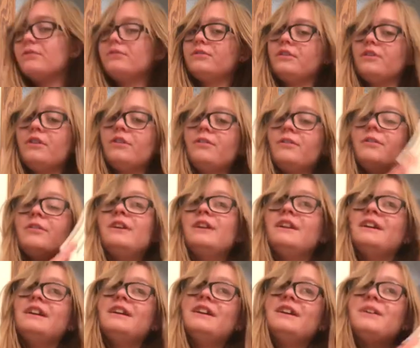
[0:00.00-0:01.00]
don't know,
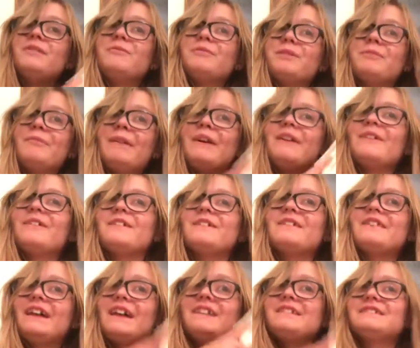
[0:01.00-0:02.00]
one of my
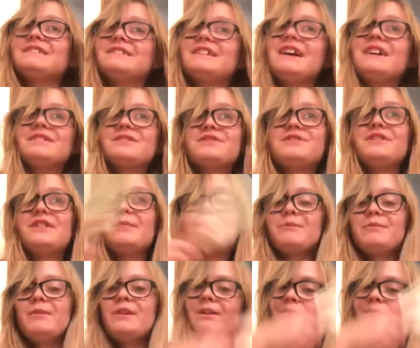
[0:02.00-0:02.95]
early, that got screwed up in